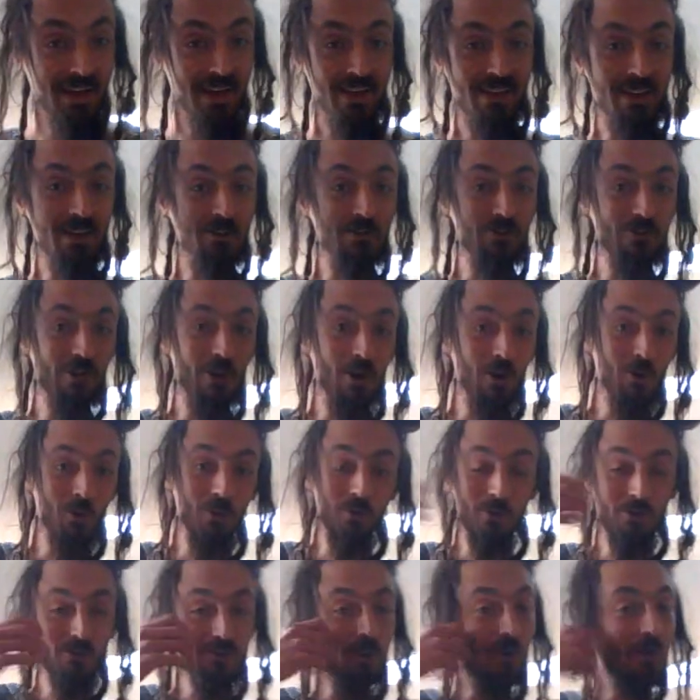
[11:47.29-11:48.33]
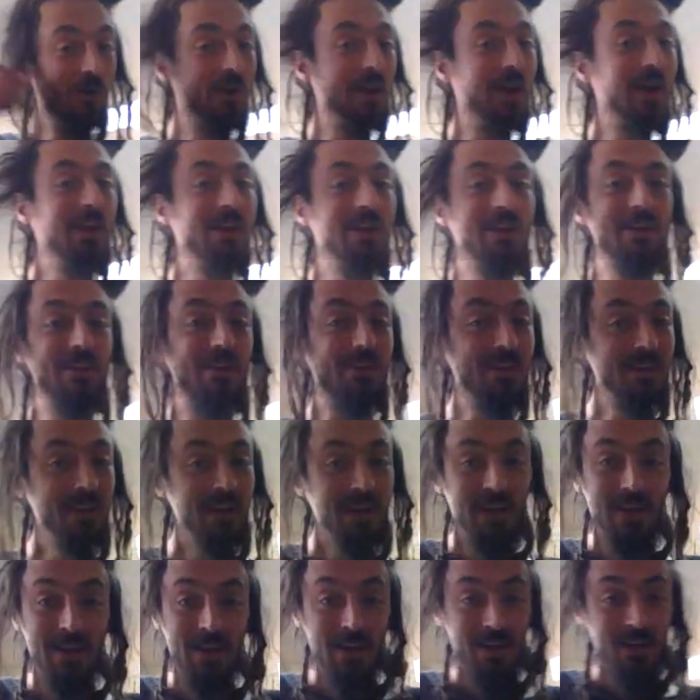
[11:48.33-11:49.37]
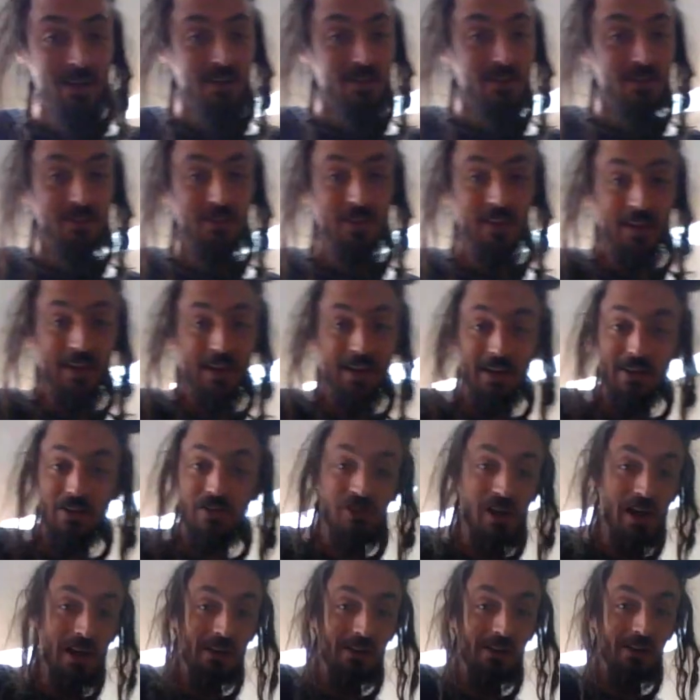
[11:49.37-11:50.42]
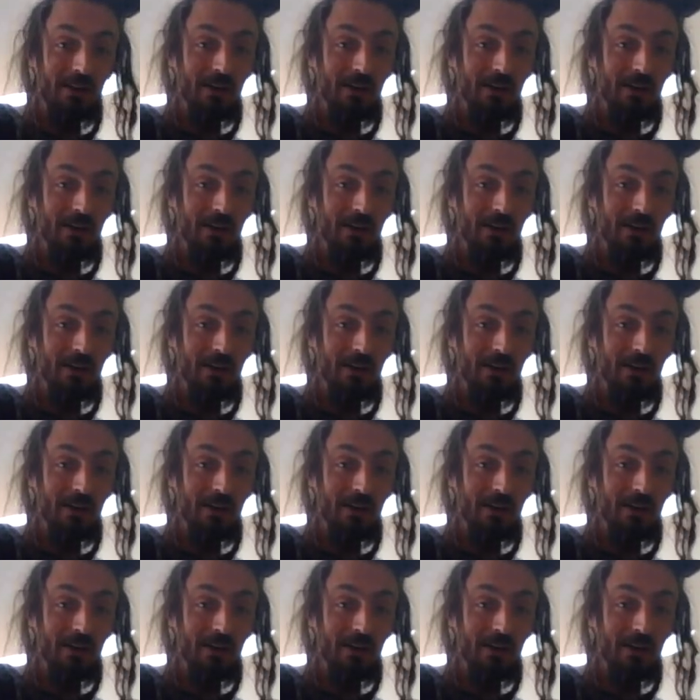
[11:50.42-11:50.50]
There's no hidden, like, agenda.